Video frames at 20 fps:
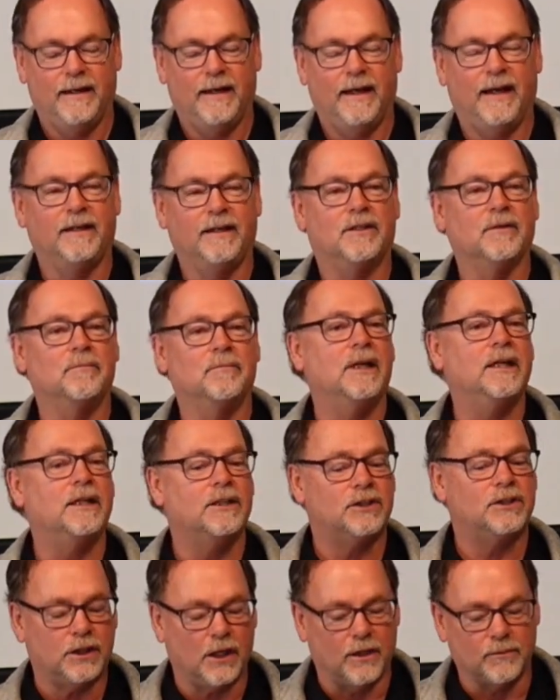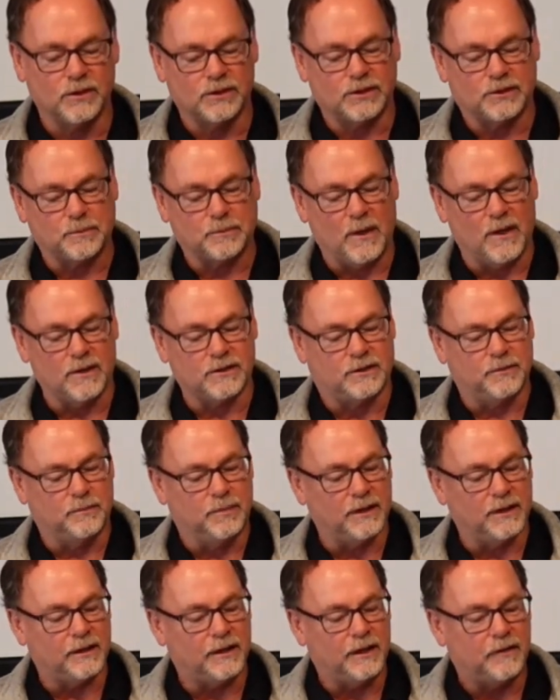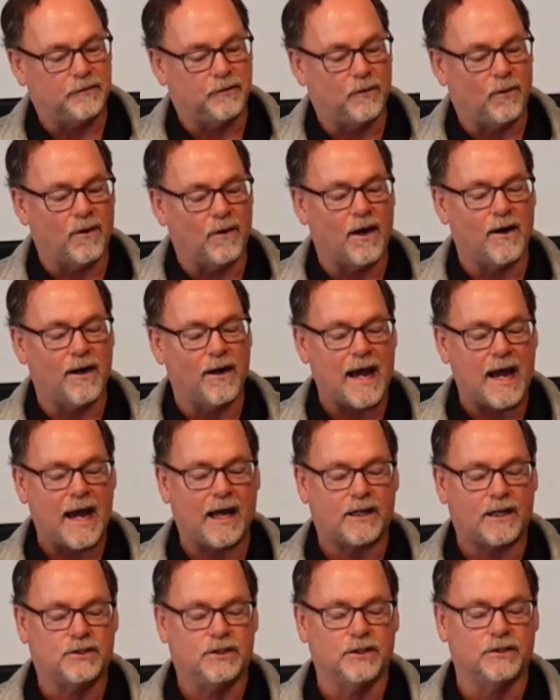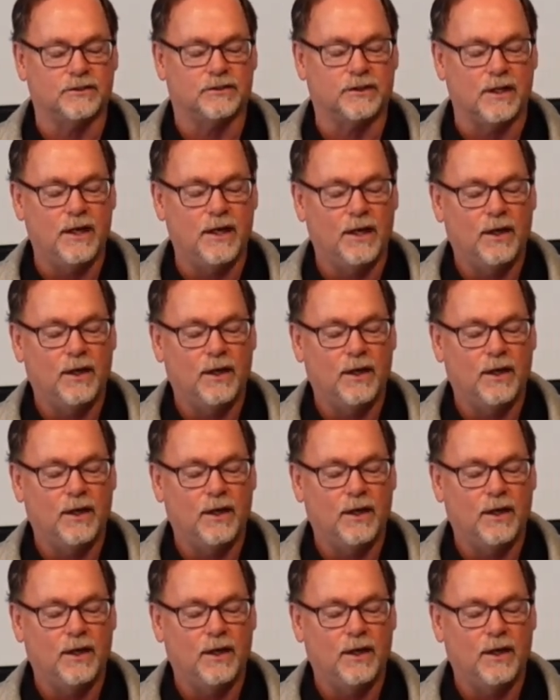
and diminish our responsibility for our actions